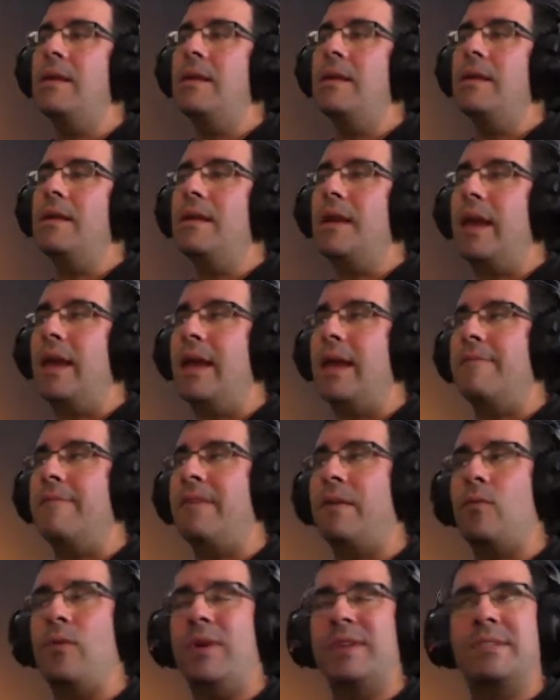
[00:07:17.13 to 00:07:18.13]
I have a
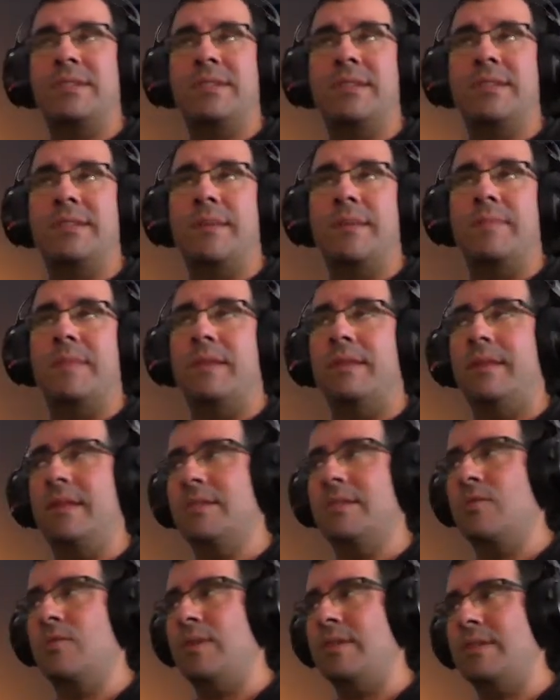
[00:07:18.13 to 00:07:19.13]
quest system.
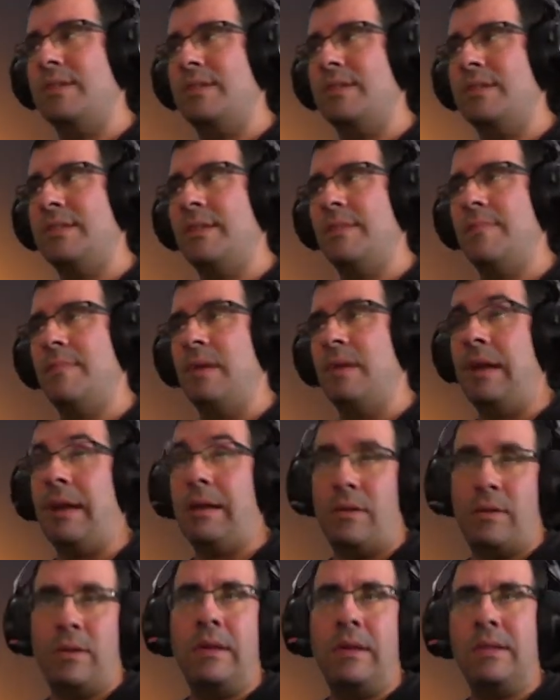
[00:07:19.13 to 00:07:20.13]
This quest system
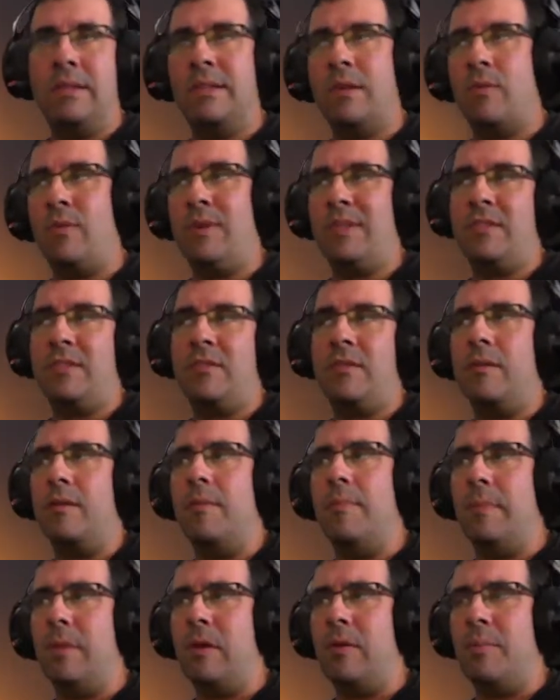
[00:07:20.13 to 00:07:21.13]
is a quest
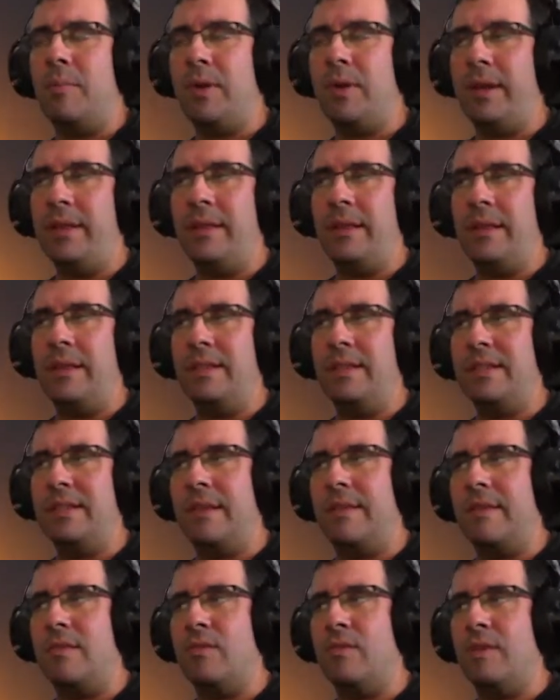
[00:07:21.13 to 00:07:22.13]
component that is
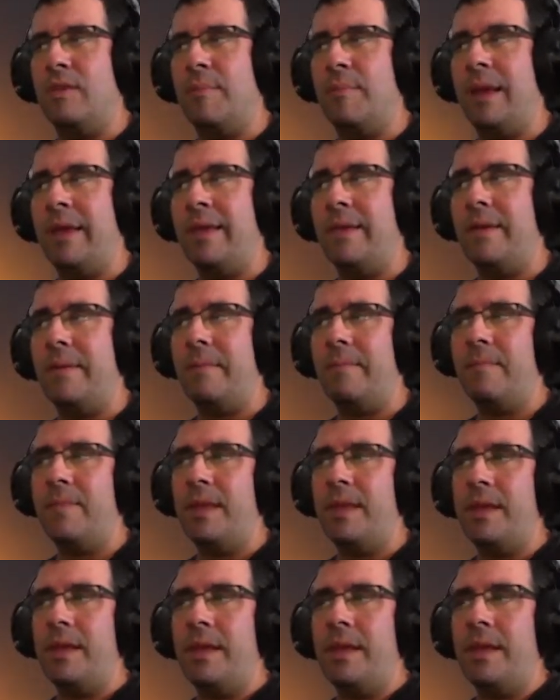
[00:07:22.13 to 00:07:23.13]
added to the player,
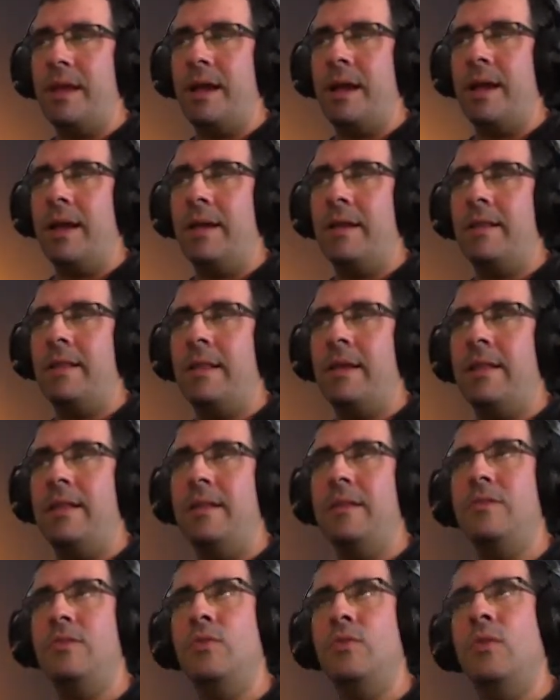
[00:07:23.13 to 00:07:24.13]
and then
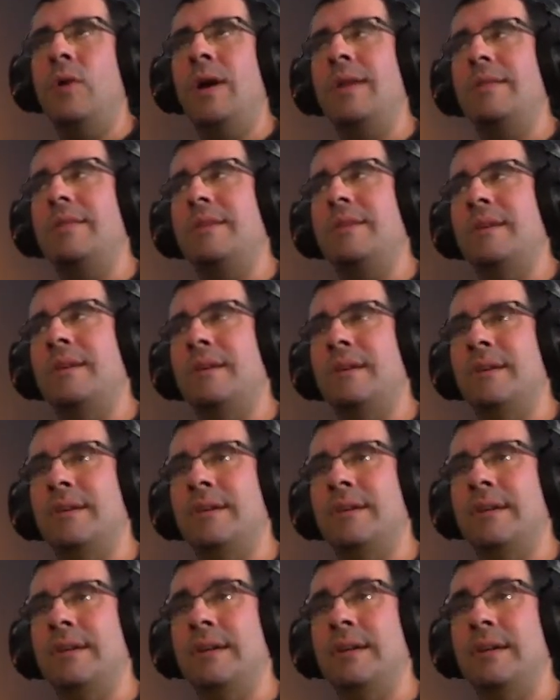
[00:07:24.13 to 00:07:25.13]
you add
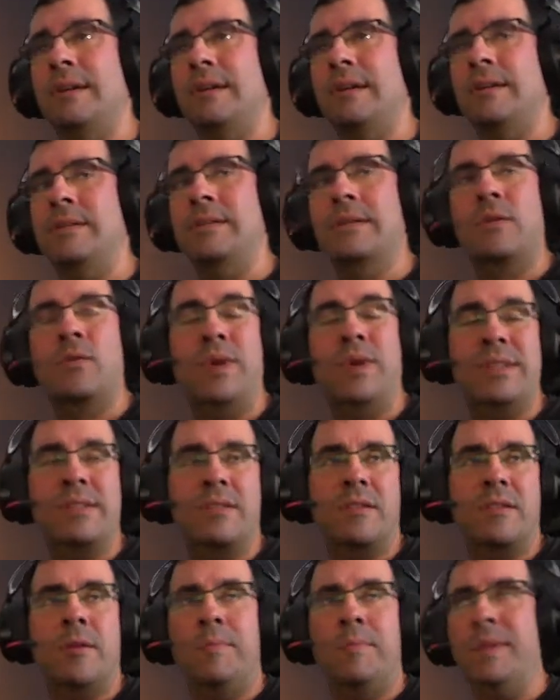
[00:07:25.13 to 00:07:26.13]

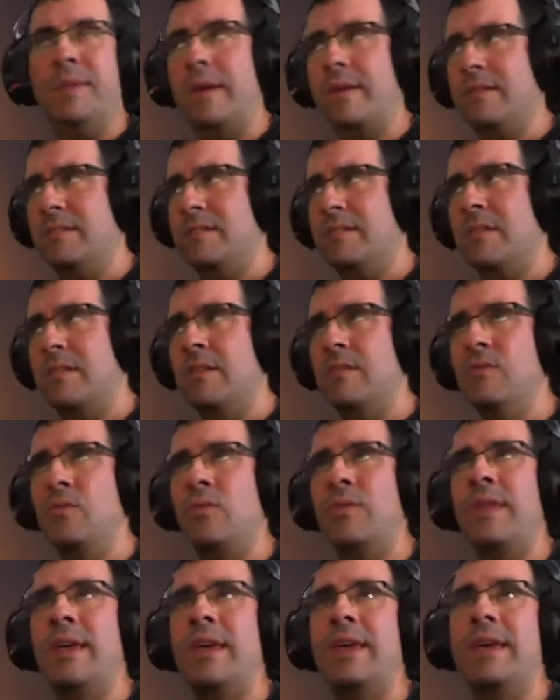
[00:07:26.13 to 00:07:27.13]
quest objects to
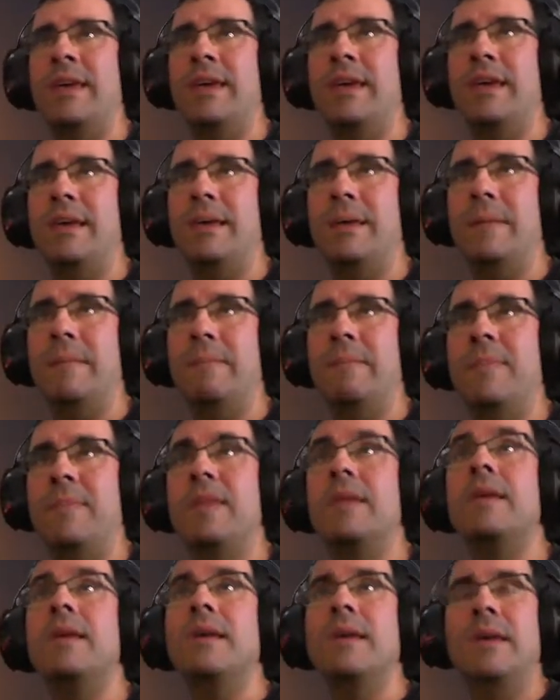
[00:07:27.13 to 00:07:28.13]
the
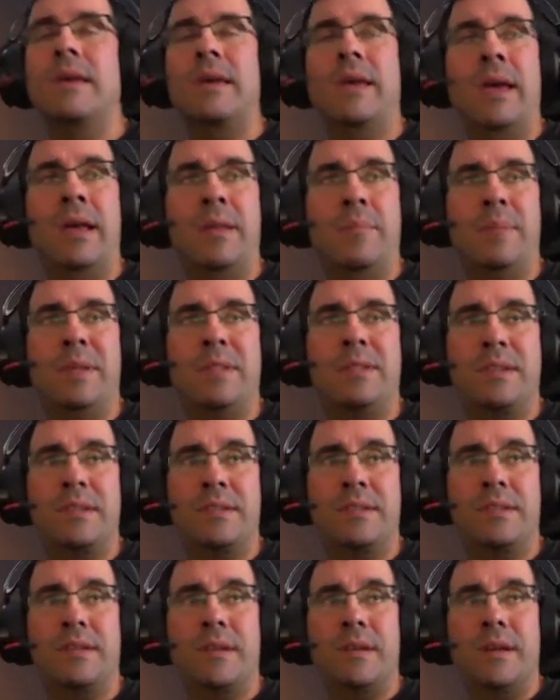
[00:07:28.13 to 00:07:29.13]

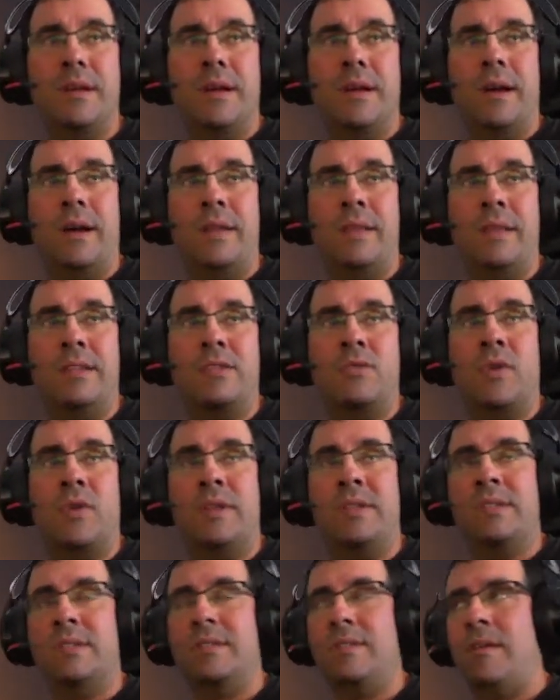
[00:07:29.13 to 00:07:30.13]
NPCs, and these
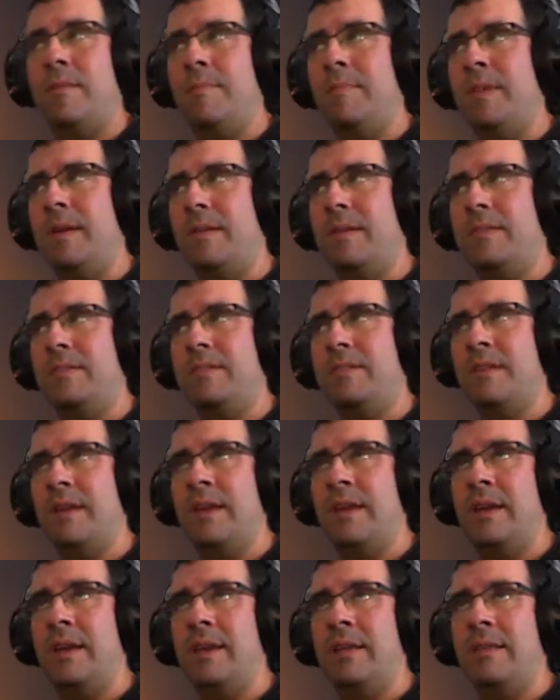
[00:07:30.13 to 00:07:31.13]
quest objects are